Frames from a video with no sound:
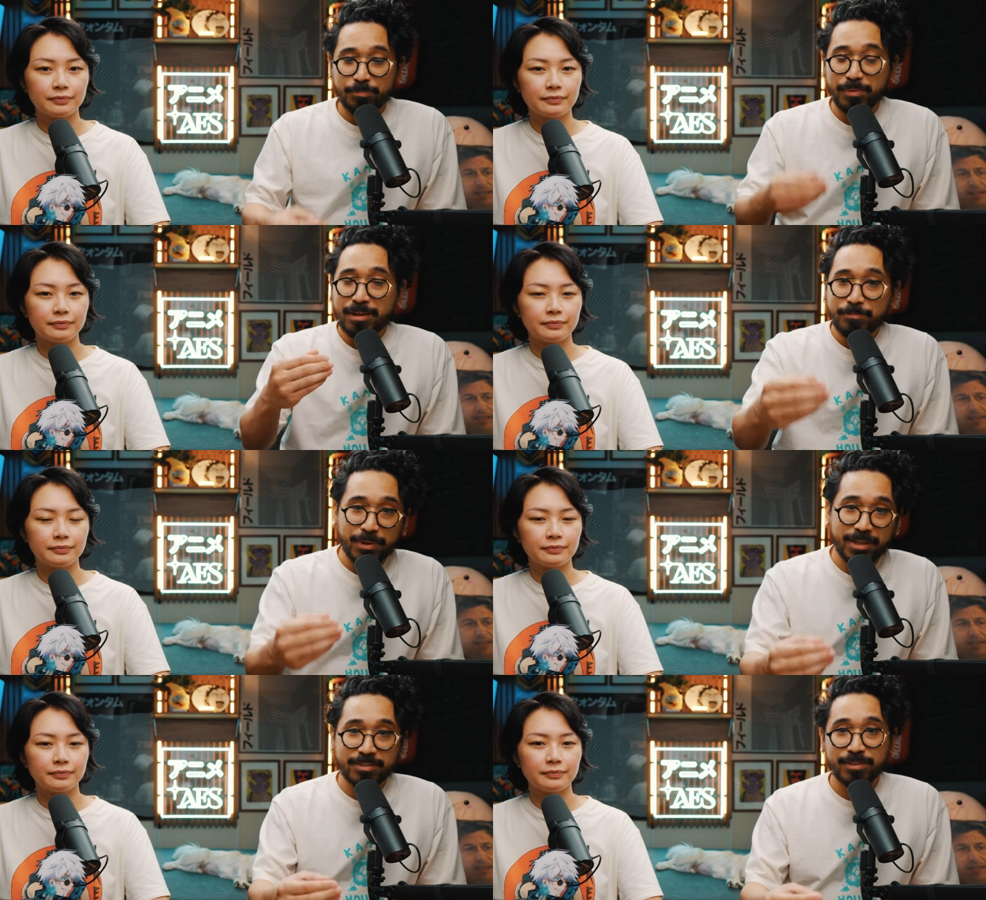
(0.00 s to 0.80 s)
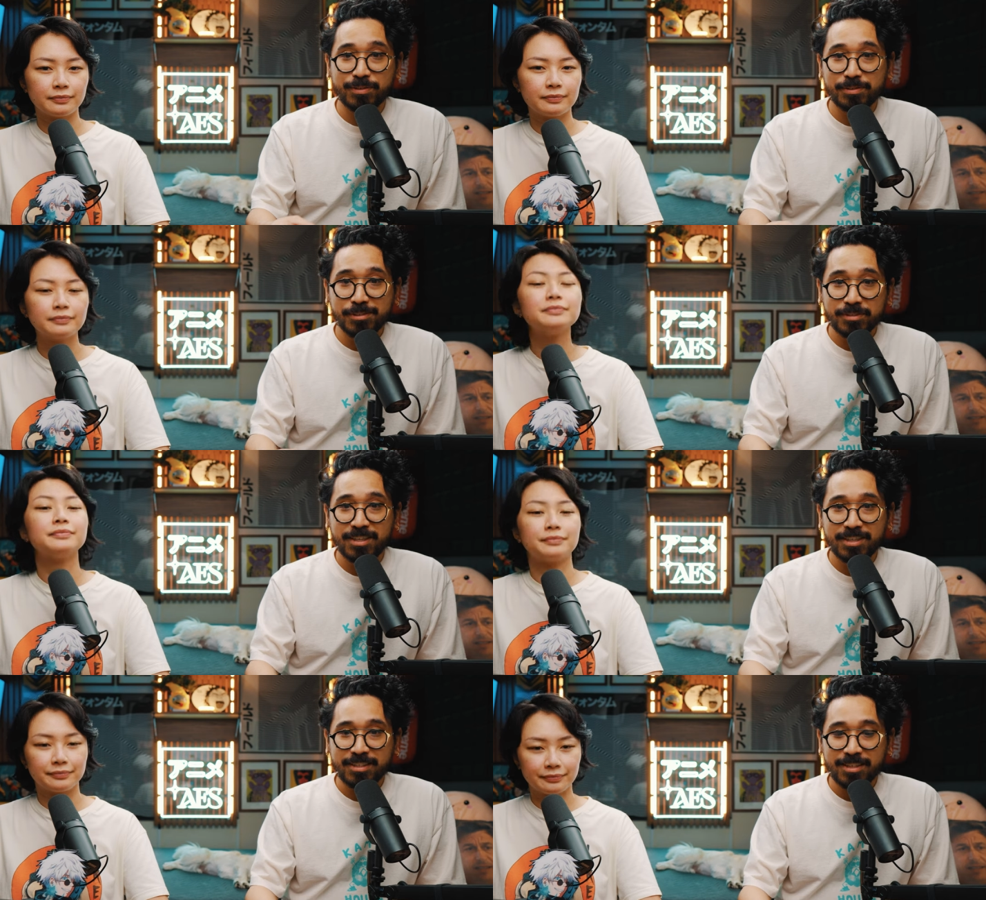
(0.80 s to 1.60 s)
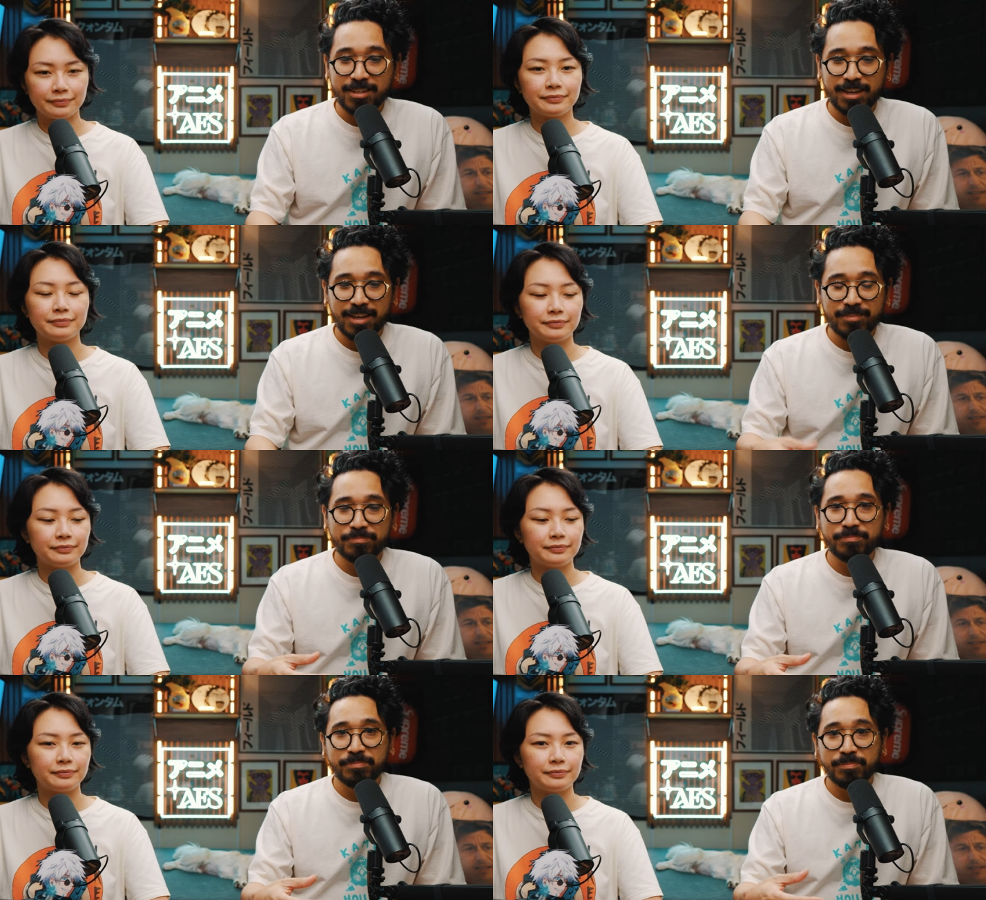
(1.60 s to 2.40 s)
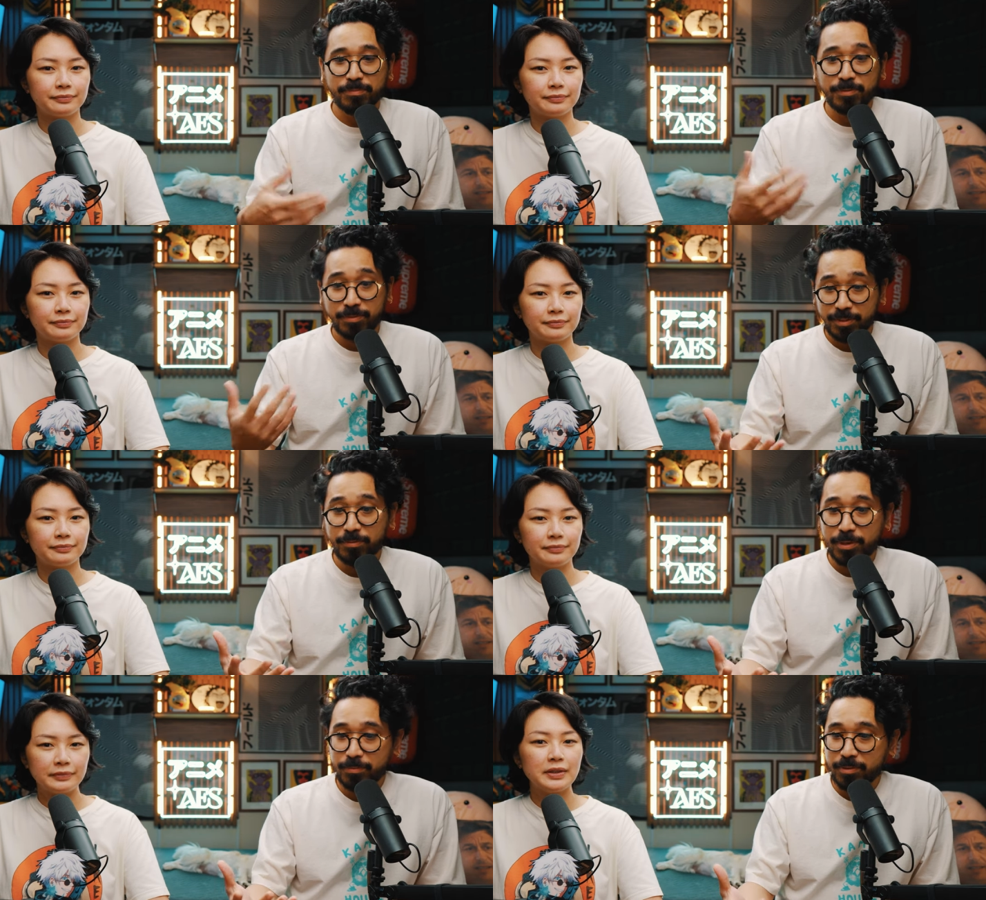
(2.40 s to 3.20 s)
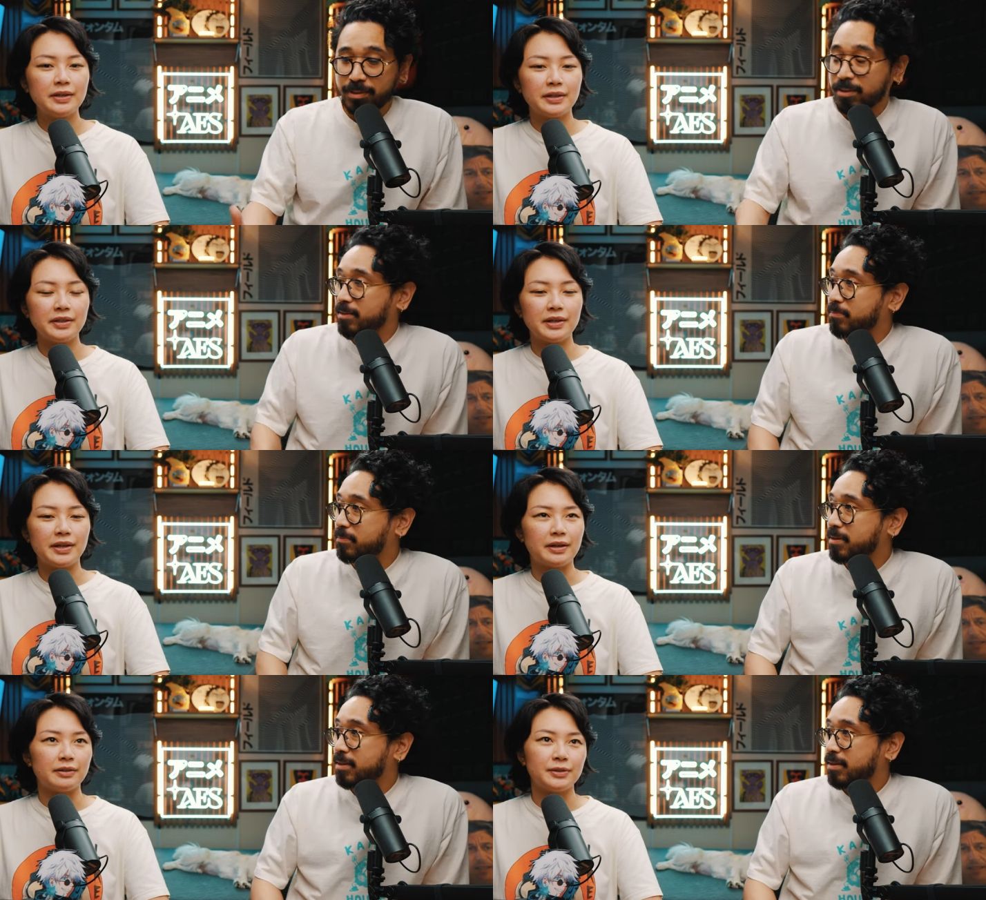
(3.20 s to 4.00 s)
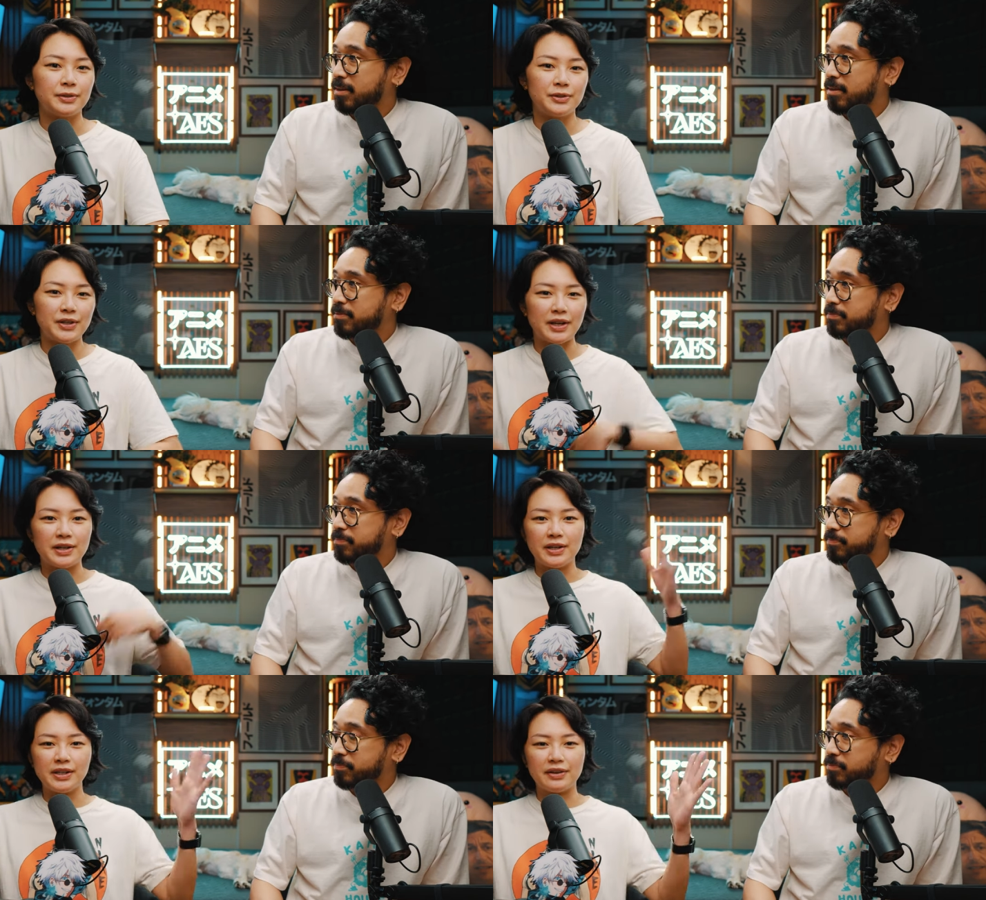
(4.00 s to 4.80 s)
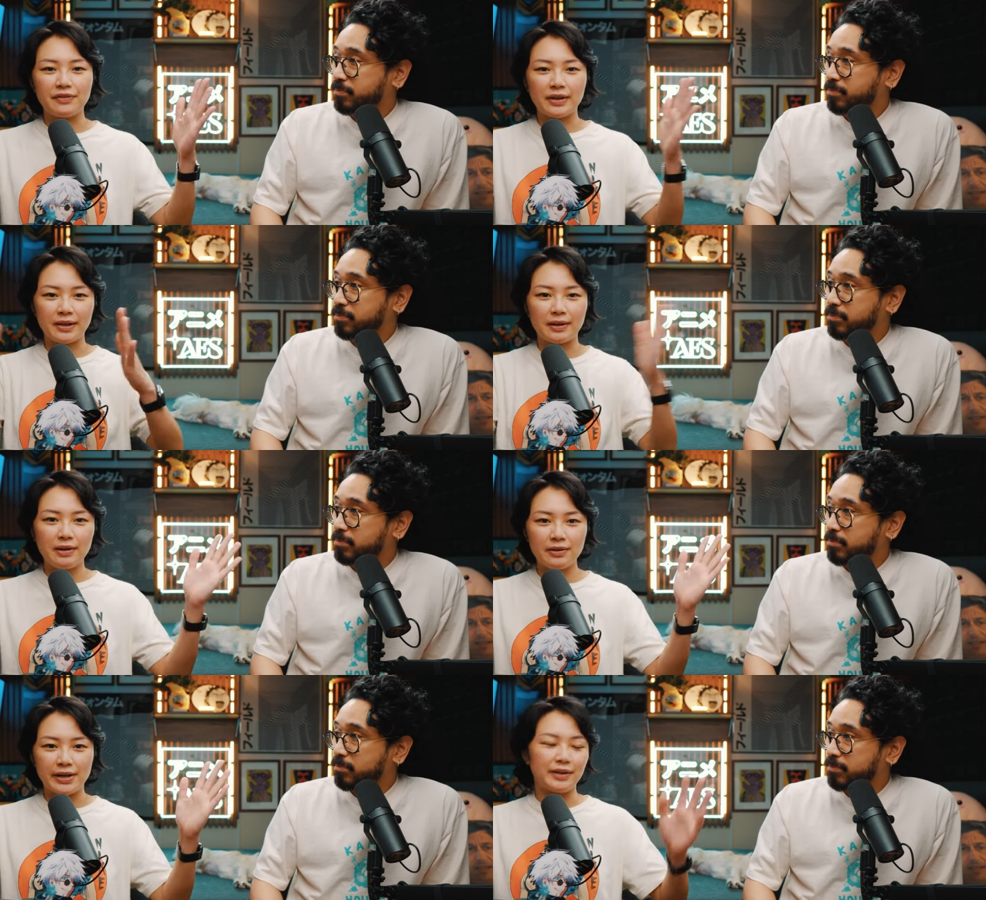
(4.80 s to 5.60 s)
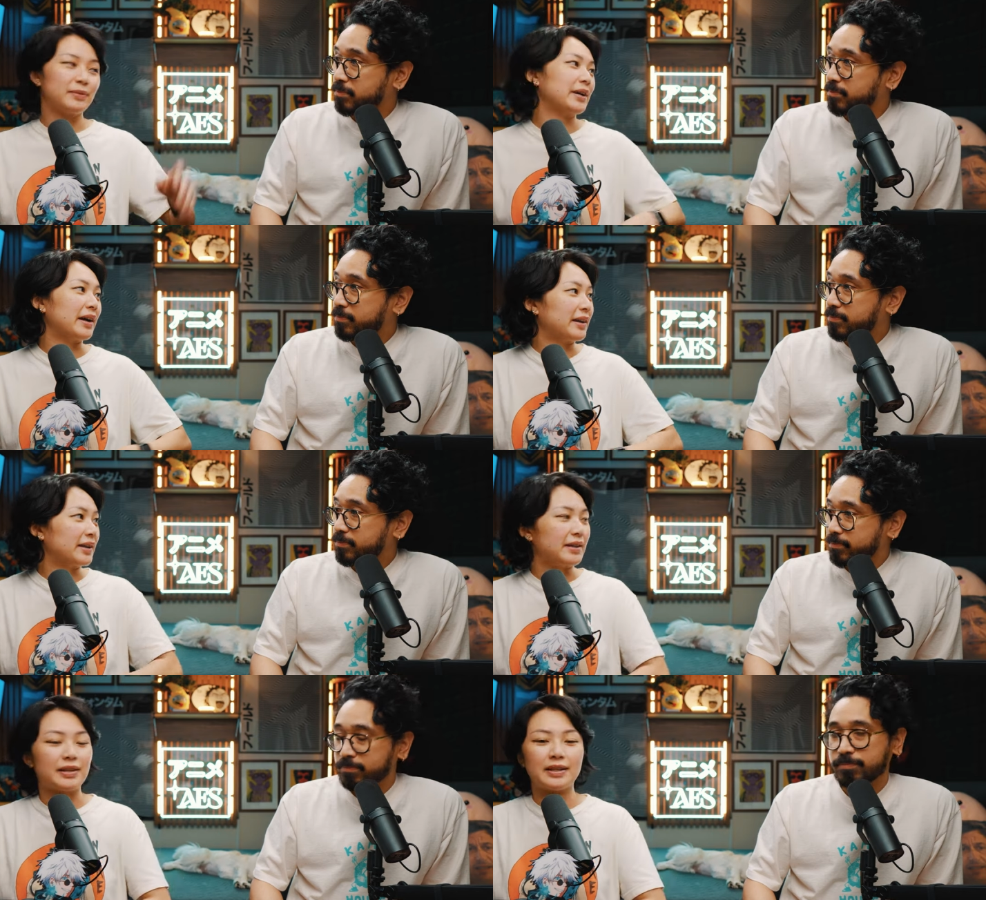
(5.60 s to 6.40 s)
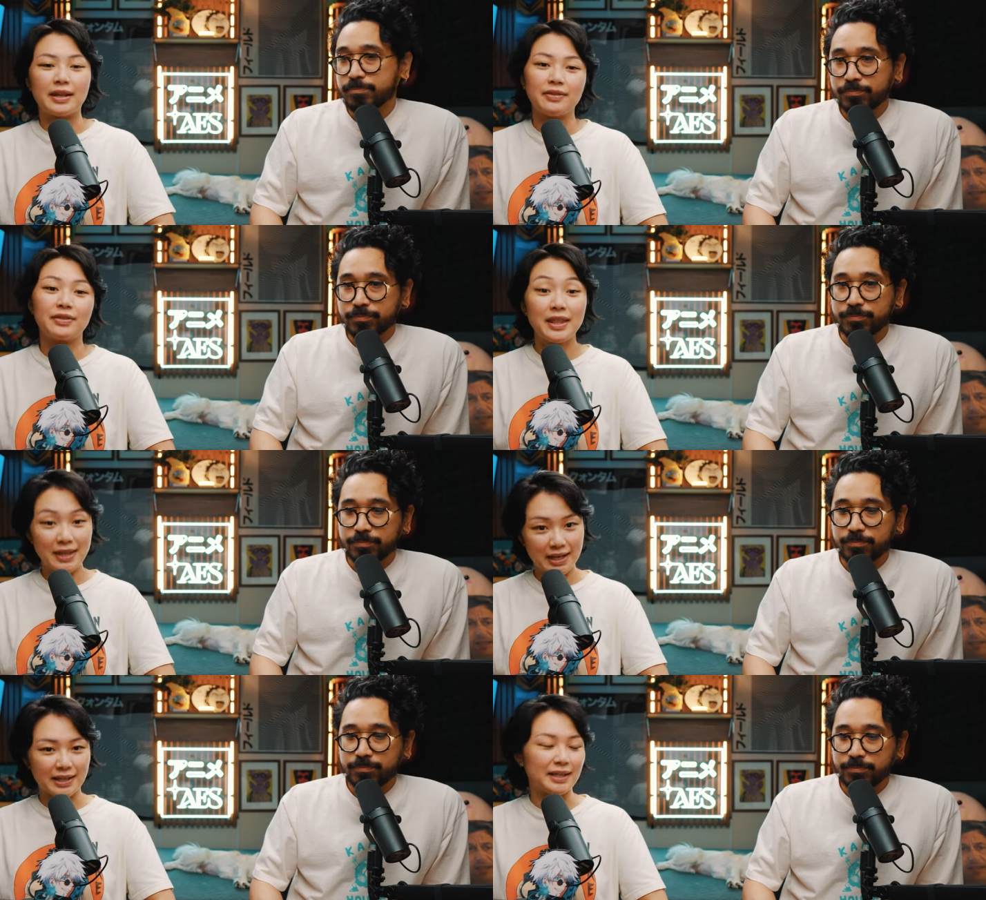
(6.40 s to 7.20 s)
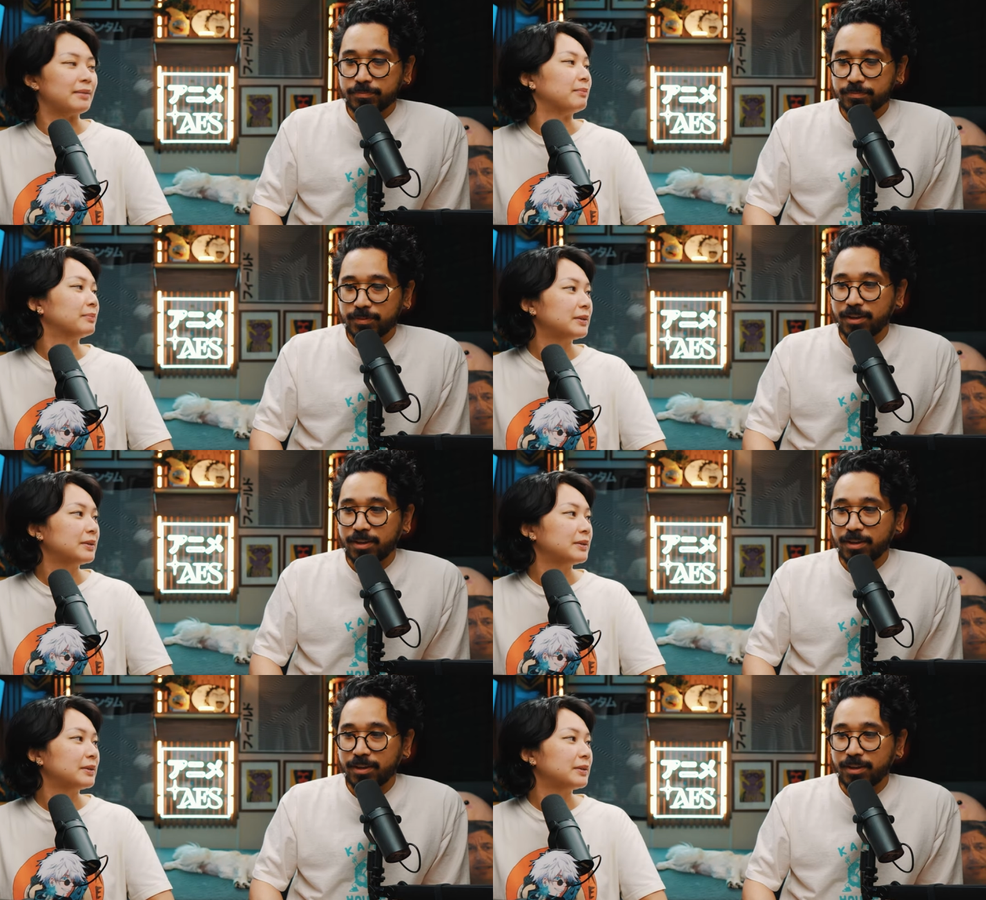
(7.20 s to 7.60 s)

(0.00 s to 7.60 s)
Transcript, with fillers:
Speaker 1: bypass Gojo's technique and mm-hmm. they'll be able to hit yeah,
Speaker 2: him. Yeah. So it's just like a nulling effect, like, all right, we got it. And then mm-hmm. then, then they mm-hmm. could hit him.